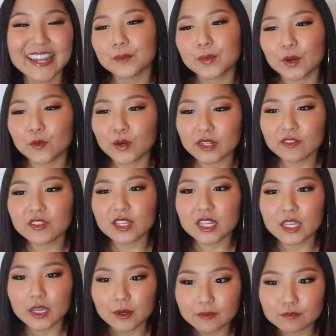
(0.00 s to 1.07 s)
But one of
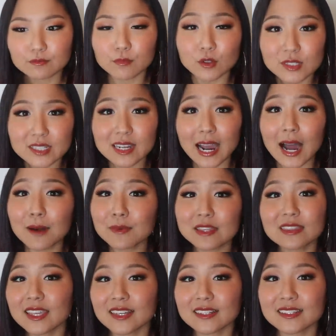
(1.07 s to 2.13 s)
the most common
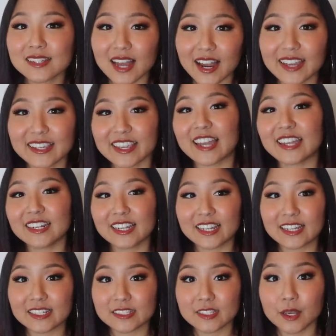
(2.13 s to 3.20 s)
things I get
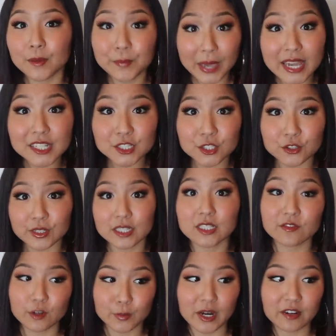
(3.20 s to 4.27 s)
is pastries
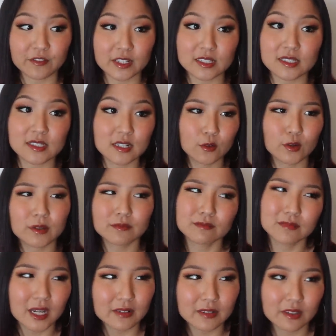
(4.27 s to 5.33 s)
for breakfast, or
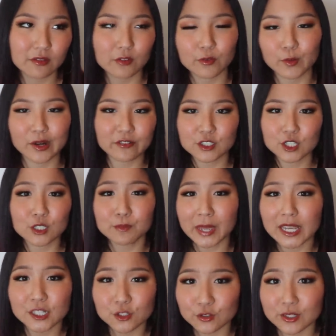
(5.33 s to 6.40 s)
not even for breakfast, just
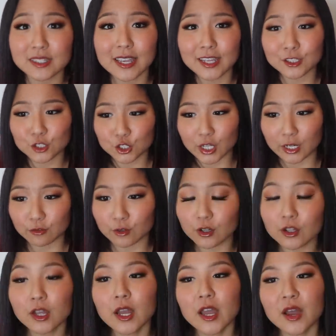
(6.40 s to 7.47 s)
pastries in
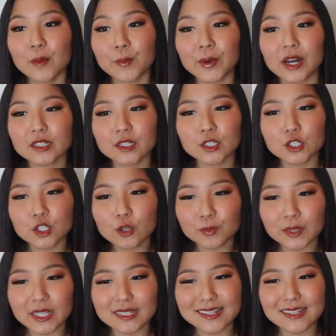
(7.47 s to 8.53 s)
general. But the two
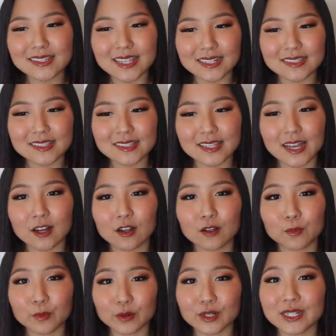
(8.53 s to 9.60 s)
places that
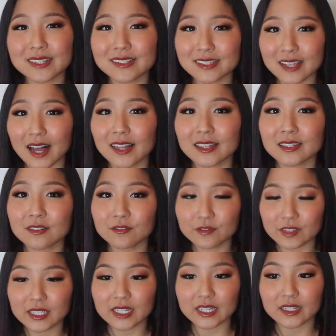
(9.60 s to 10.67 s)
sell pretty solid
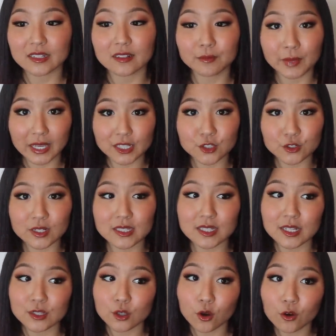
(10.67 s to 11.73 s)
vegan pastries
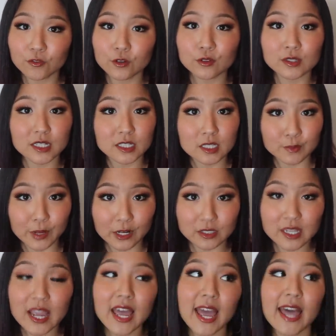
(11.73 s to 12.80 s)
is Whole Foods and Sprouts,
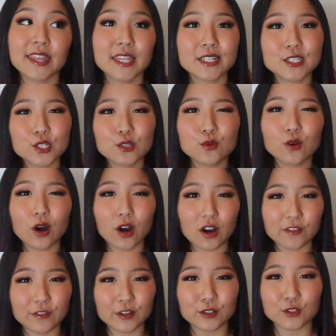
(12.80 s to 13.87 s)
and they do
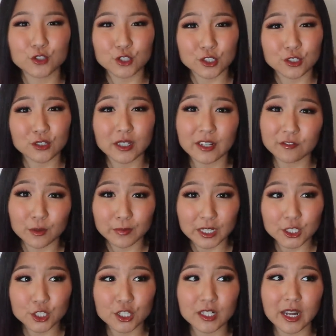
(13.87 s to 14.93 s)
offer nutritional
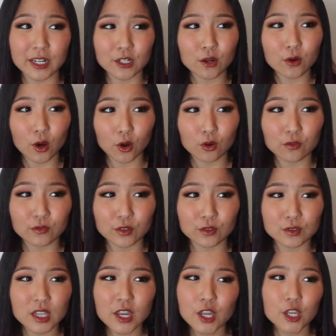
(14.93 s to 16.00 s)
information. I know Whole
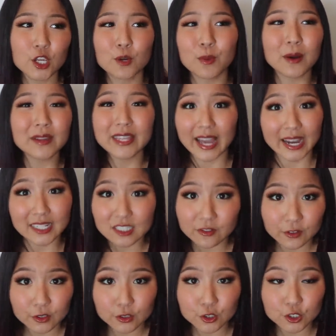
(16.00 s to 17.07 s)
Foods, you could probably ask
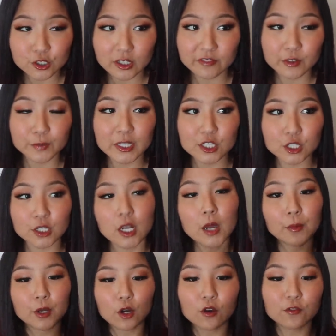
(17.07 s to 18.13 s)
for nutritional information,
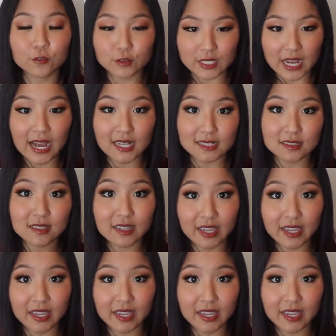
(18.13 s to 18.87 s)
but Whole Foods has the